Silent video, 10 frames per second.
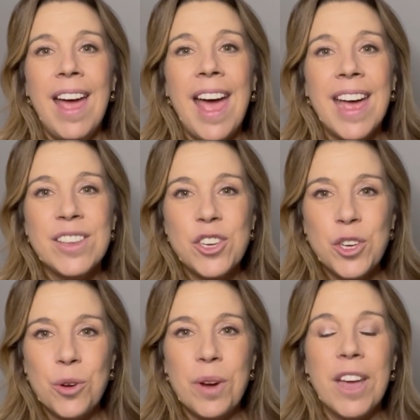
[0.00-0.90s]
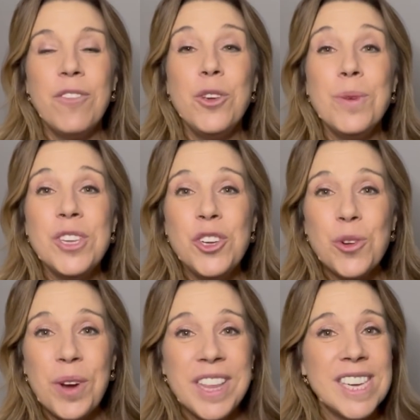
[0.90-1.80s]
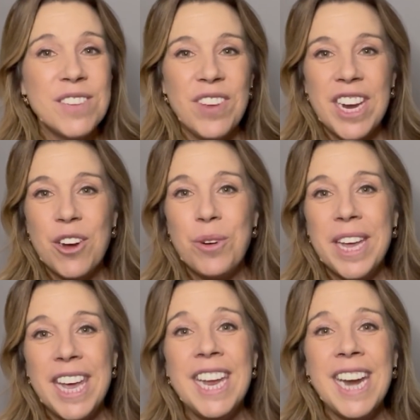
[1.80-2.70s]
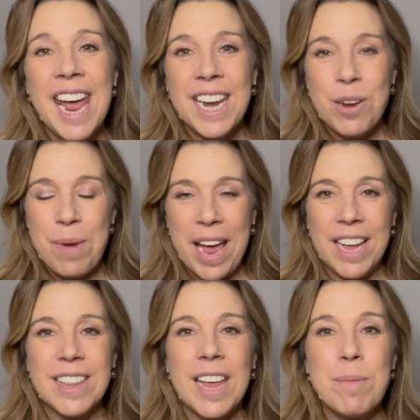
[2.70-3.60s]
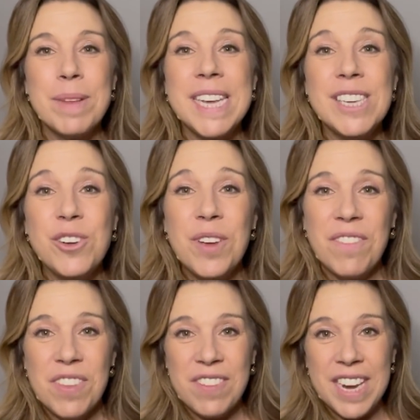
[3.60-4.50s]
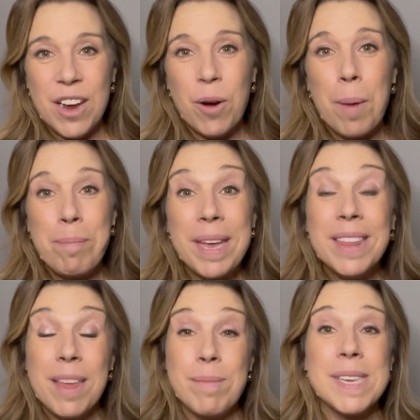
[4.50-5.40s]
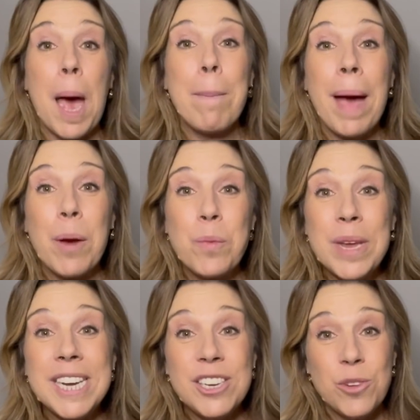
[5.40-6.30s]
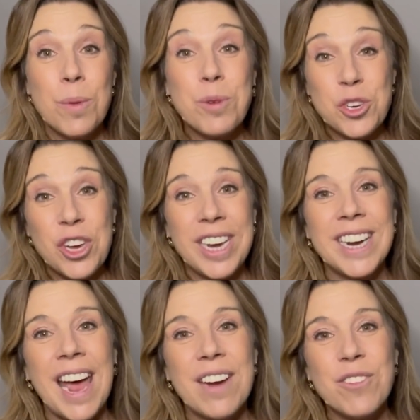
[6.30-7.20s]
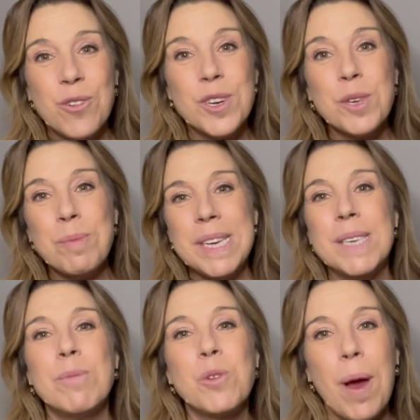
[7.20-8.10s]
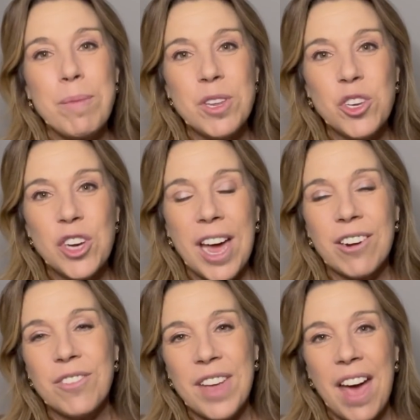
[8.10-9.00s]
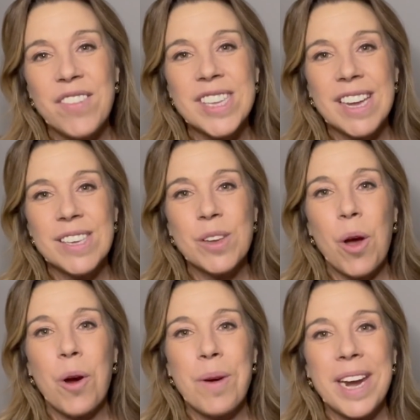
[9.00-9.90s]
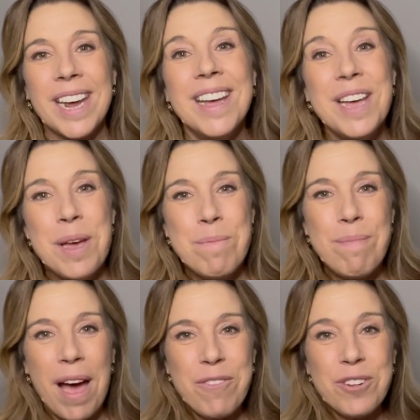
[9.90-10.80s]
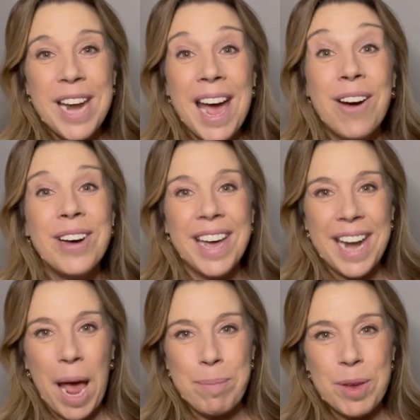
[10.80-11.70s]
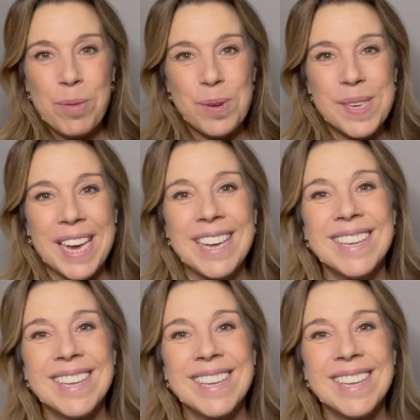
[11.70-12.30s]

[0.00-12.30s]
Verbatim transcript: and two, if you enjoyed this video in any way, then please do give the video a big thumbs up. I really do appreciate it. And of course, please subscribe to the channel if you haven't done so already. Bye for now and happy cruising.